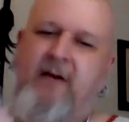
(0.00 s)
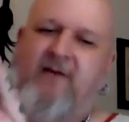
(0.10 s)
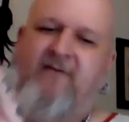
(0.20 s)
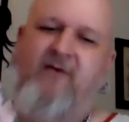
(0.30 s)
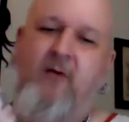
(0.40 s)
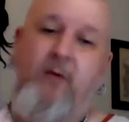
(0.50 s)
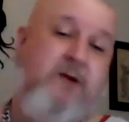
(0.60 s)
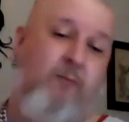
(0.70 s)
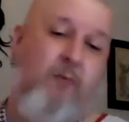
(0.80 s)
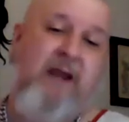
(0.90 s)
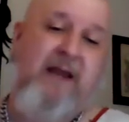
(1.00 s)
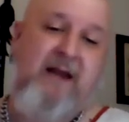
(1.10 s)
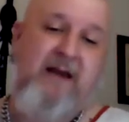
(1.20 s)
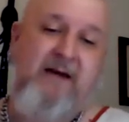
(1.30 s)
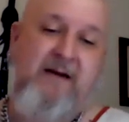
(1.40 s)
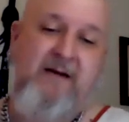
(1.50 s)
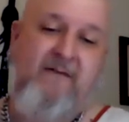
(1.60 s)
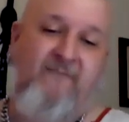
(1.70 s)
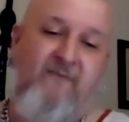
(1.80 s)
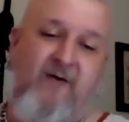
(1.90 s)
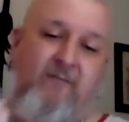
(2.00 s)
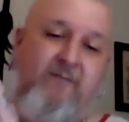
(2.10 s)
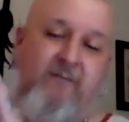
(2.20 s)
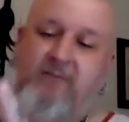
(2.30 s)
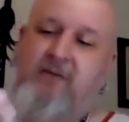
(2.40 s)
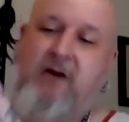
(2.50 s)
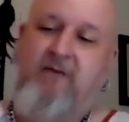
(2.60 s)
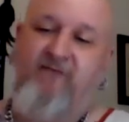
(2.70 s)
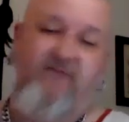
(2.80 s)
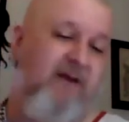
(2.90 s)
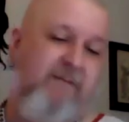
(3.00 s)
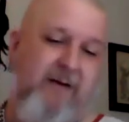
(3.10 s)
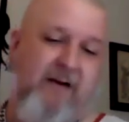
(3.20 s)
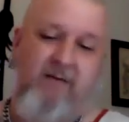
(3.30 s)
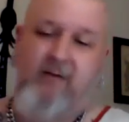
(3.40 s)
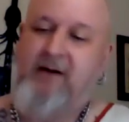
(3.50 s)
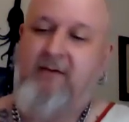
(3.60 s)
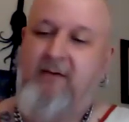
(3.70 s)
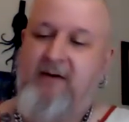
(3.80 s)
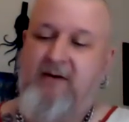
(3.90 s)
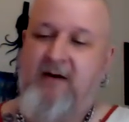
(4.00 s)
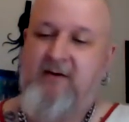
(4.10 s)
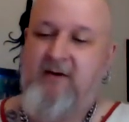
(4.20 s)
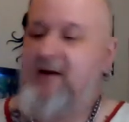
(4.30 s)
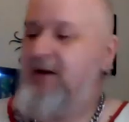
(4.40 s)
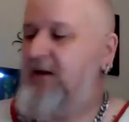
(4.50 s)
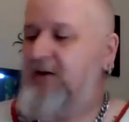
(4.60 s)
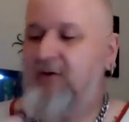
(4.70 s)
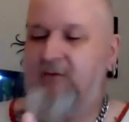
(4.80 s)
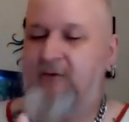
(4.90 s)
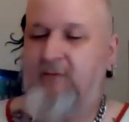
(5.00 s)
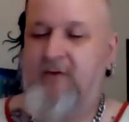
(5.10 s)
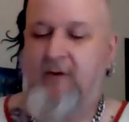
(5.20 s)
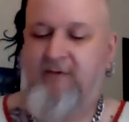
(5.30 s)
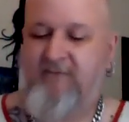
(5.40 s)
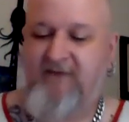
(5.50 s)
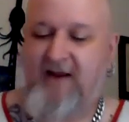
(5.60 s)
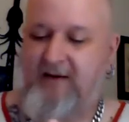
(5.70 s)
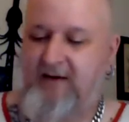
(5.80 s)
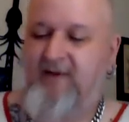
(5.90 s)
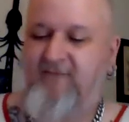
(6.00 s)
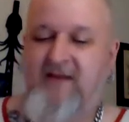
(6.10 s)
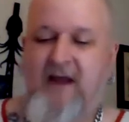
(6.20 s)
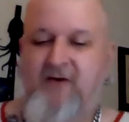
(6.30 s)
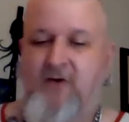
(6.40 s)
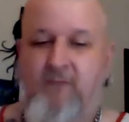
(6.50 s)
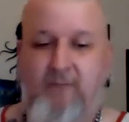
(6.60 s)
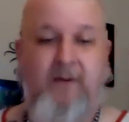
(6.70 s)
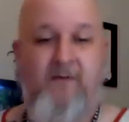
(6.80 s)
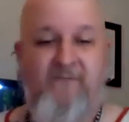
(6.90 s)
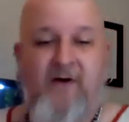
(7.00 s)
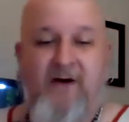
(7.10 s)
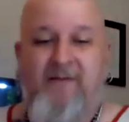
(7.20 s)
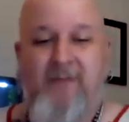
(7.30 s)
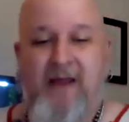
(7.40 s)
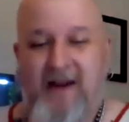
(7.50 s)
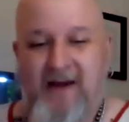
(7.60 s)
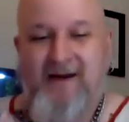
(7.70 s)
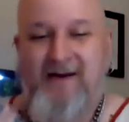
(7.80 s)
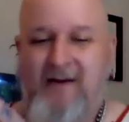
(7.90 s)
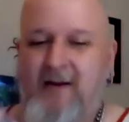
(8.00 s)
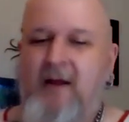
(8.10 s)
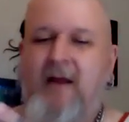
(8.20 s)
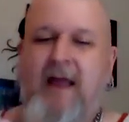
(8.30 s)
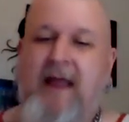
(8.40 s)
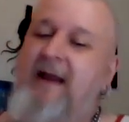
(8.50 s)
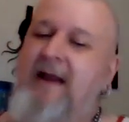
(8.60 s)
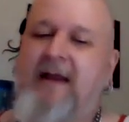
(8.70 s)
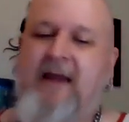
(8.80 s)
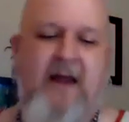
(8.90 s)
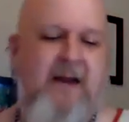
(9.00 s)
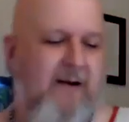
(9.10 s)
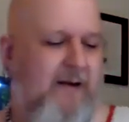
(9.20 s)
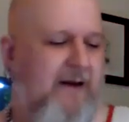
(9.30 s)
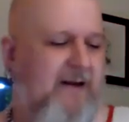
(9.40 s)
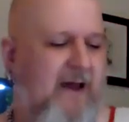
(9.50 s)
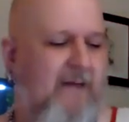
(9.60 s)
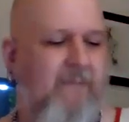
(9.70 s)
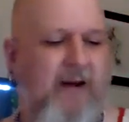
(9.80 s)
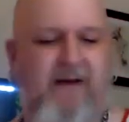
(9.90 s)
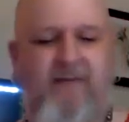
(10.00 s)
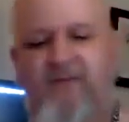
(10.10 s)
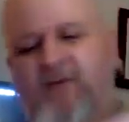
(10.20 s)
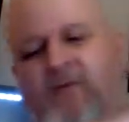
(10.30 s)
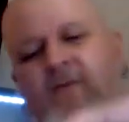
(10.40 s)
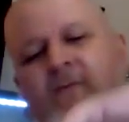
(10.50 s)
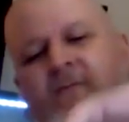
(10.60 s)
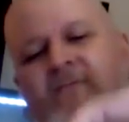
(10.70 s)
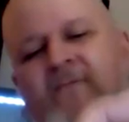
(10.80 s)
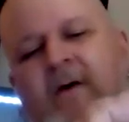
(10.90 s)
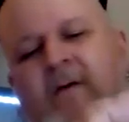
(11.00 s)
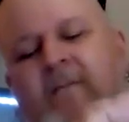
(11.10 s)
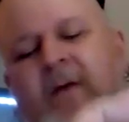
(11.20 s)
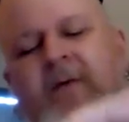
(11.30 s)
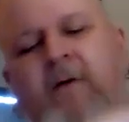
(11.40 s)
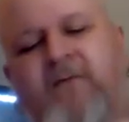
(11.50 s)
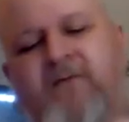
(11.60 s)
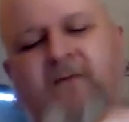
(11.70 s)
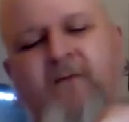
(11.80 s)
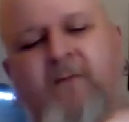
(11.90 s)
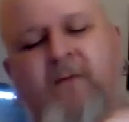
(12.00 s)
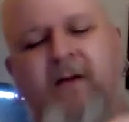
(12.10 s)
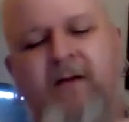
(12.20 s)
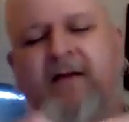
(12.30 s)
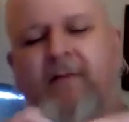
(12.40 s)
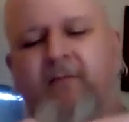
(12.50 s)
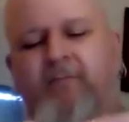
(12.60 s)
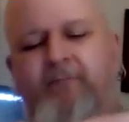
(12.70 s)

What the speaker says: So when you're waking from sleeping or whatever, and then you don't notice that it's not your regular fucking bed. And I kind of like got my two thumb, oh no, two like the